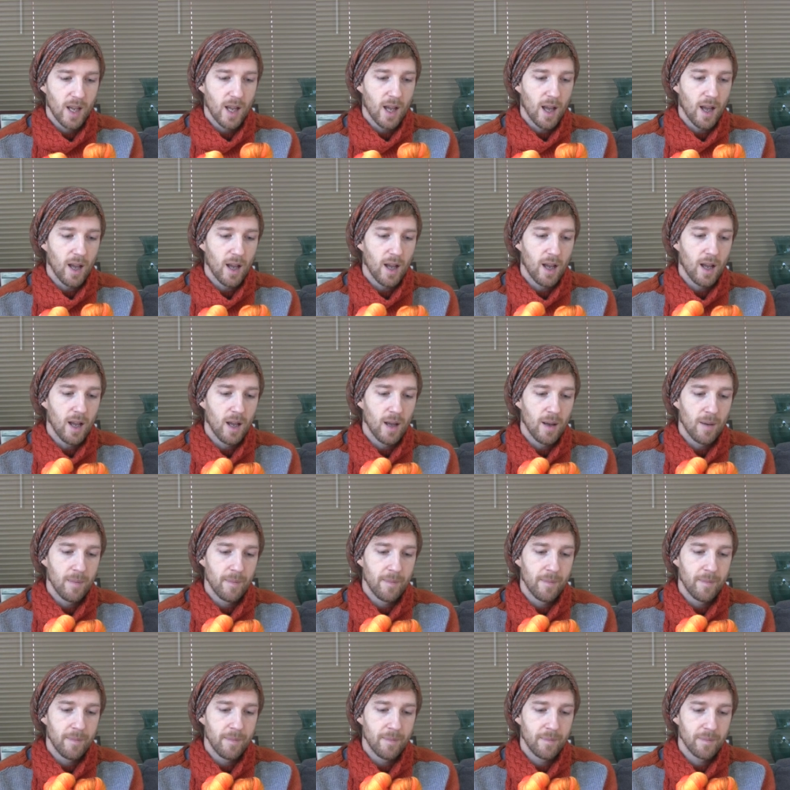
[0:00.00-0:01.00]

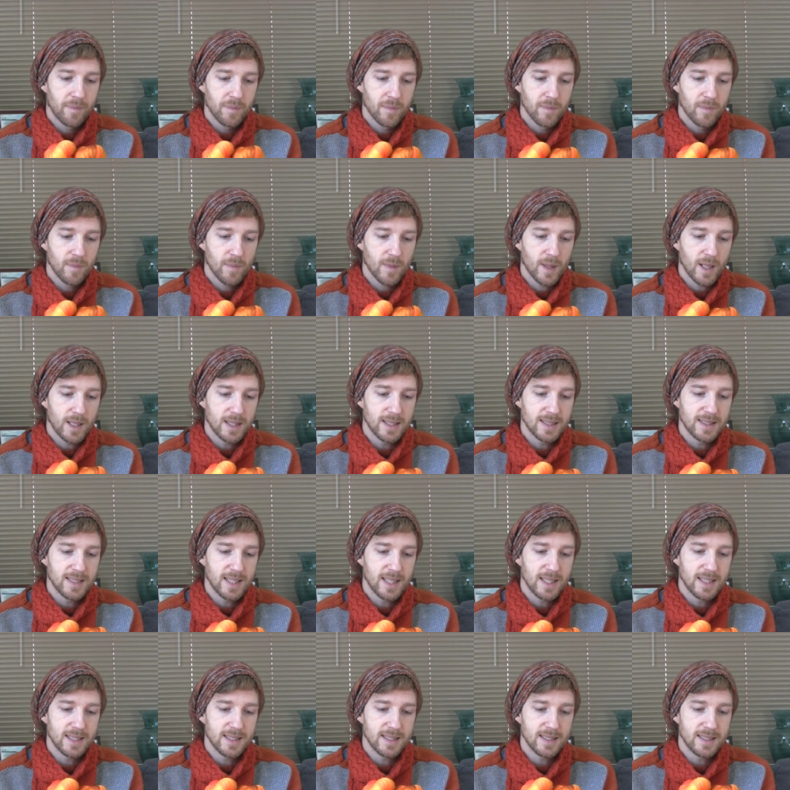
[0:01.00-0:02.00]
And it
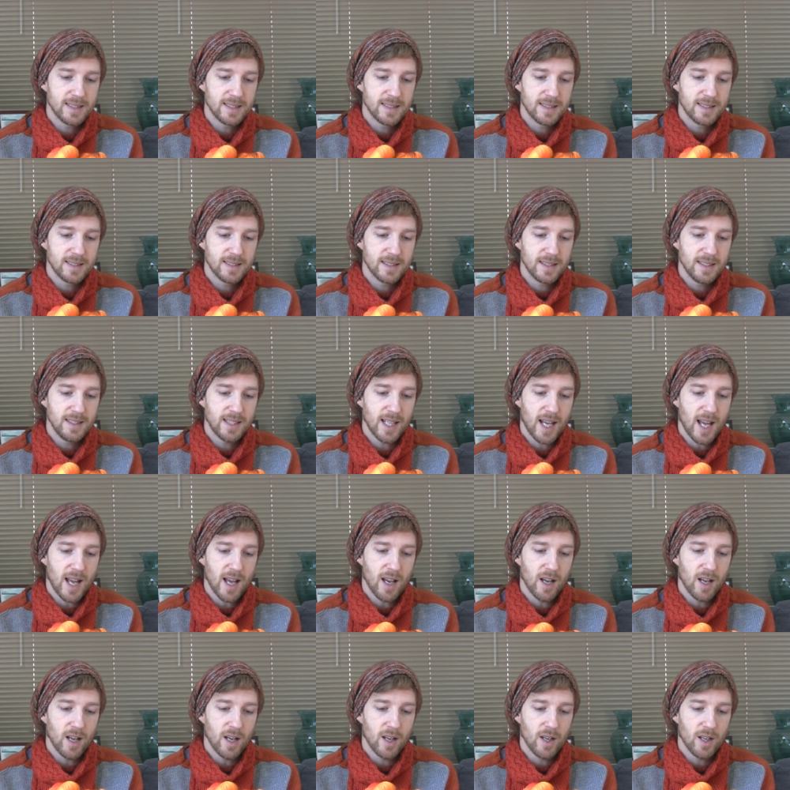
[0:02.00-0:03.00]
says,
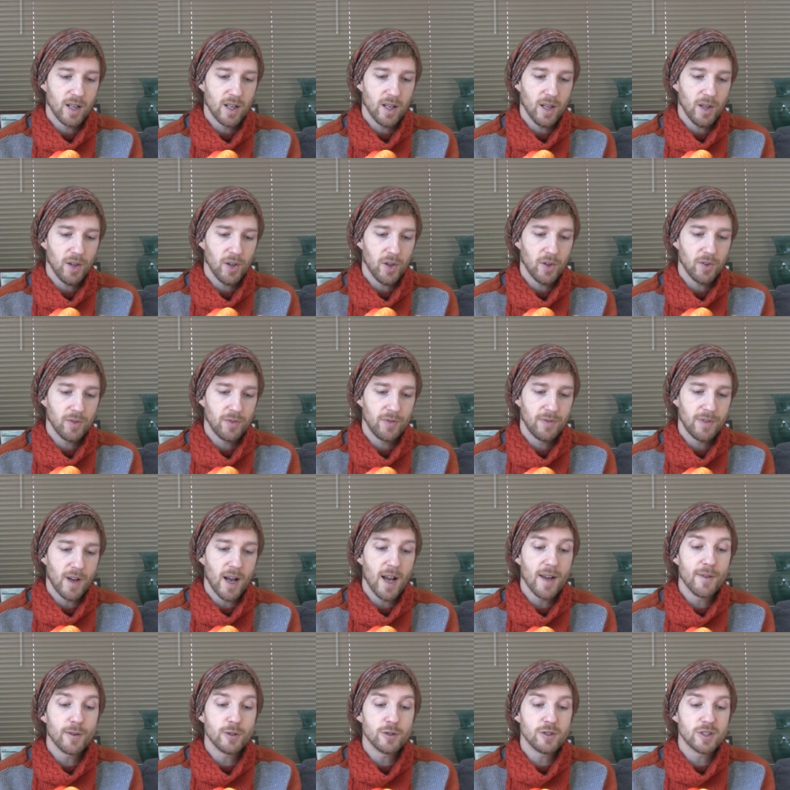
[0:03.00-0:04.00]
yeah,
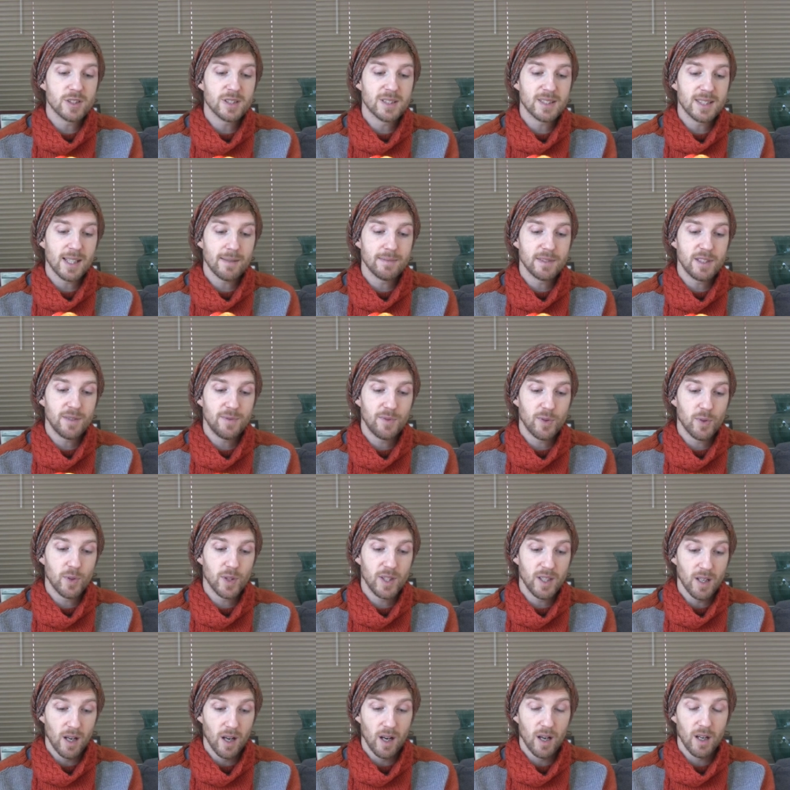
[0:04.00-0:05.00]
574
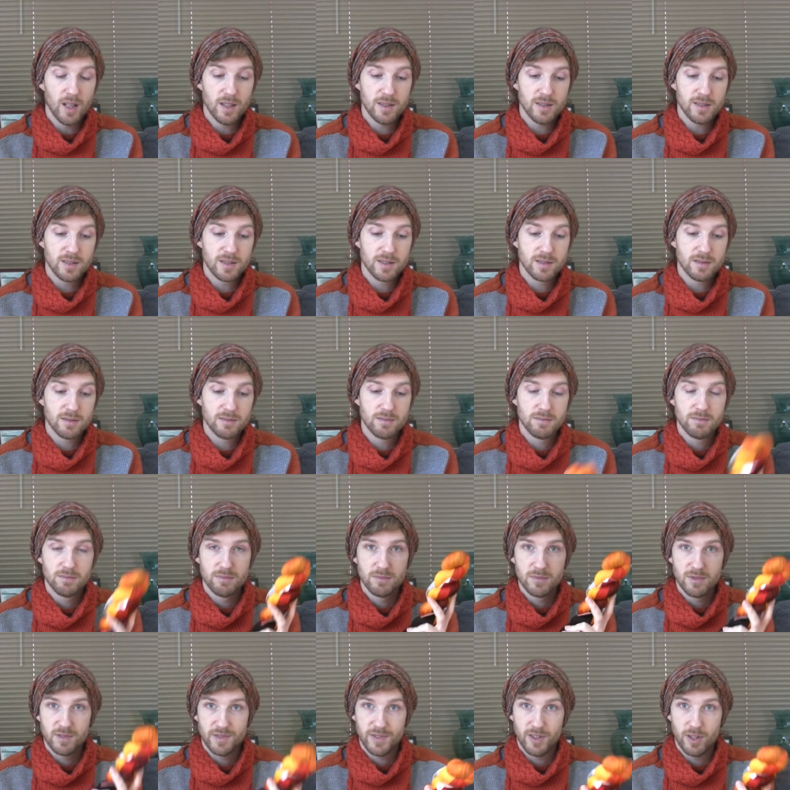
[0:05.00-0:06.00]
yards
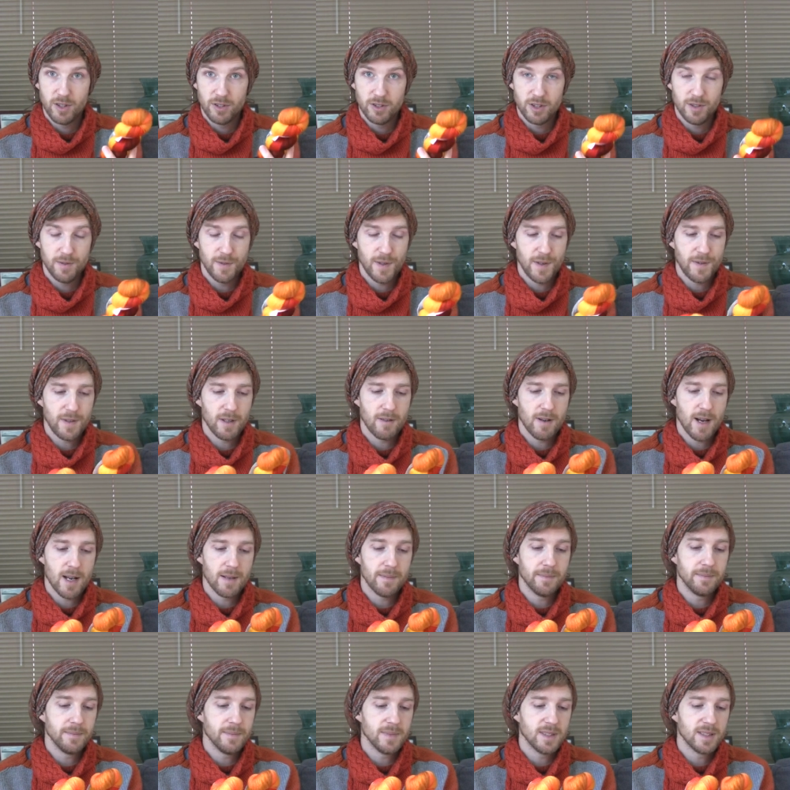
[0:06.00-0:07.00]
for 150
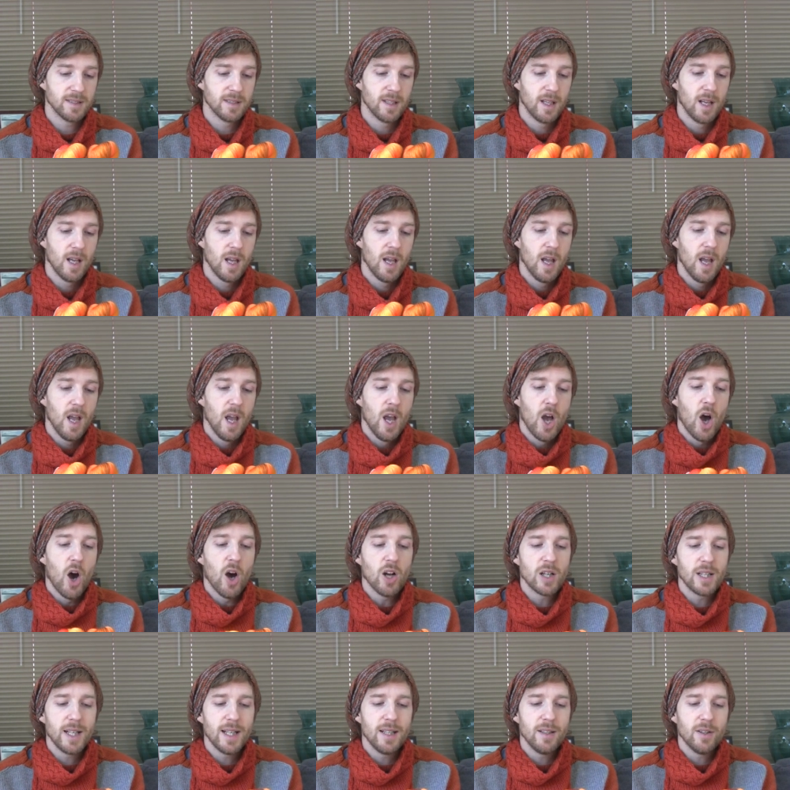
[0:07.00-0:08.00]
grams.
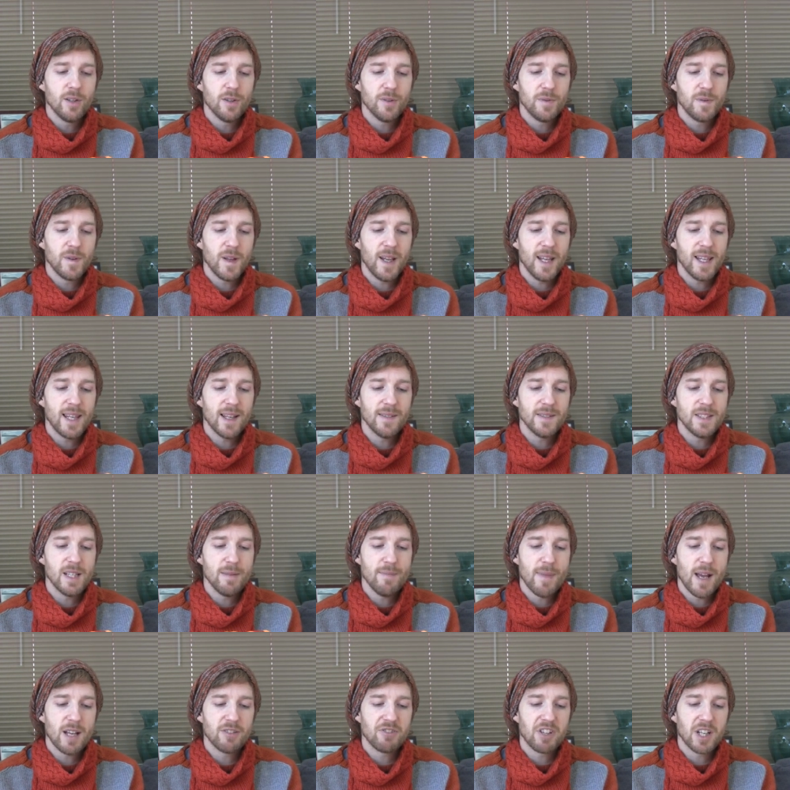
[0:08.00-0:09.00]
Oddly enough, it gives
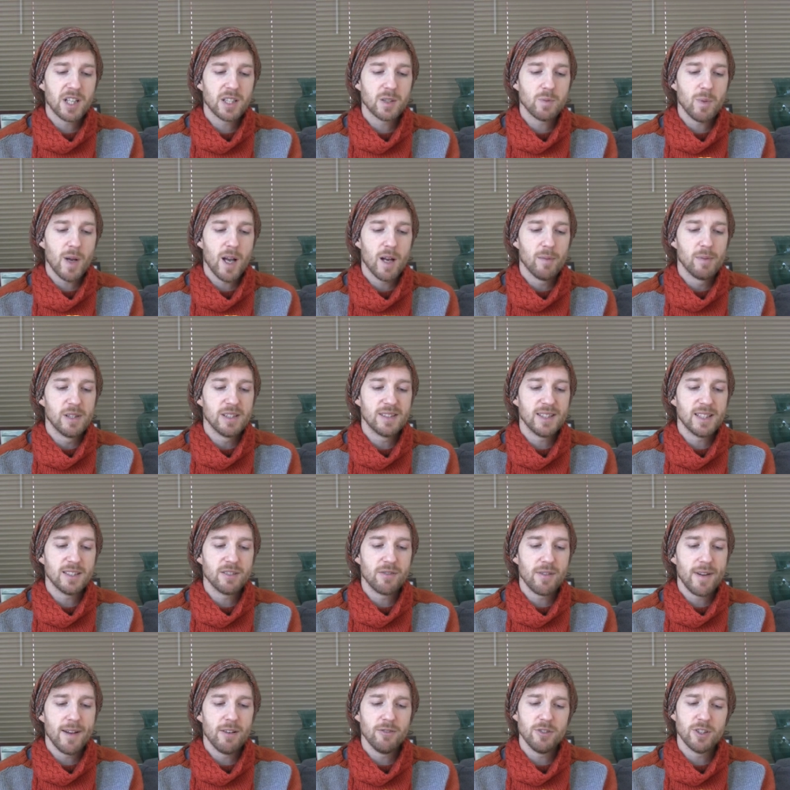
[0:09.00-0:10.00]
it metric as well, but it says
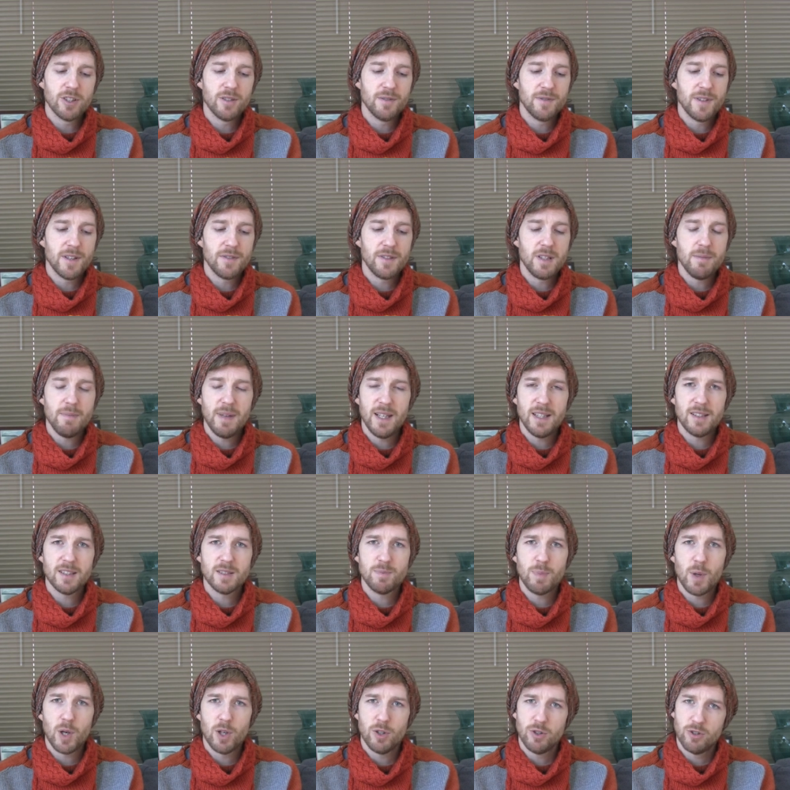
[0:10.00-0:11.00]
350
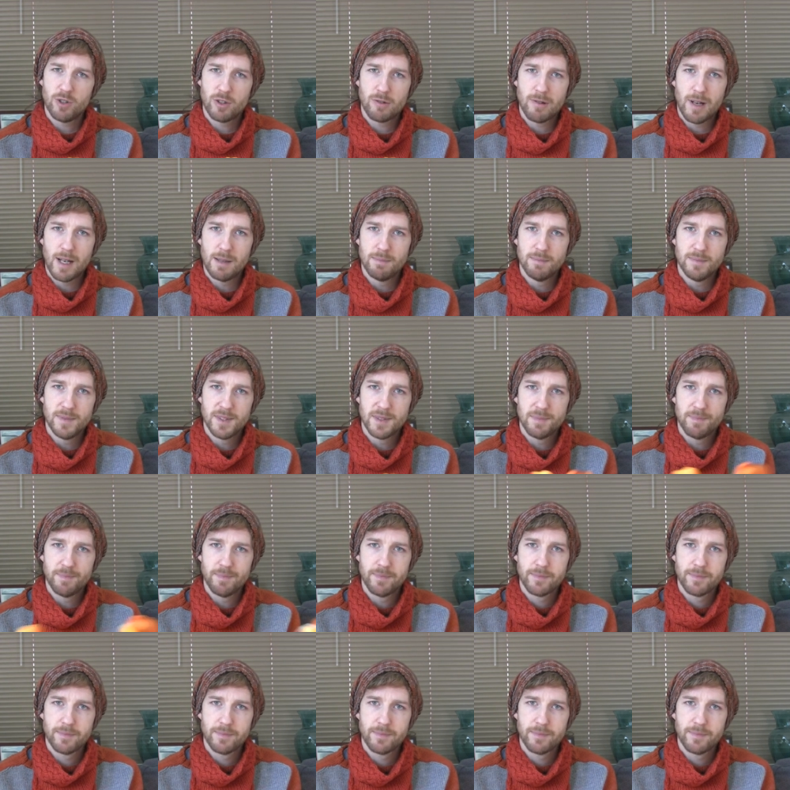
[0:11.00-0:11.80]
metres per 100 grams.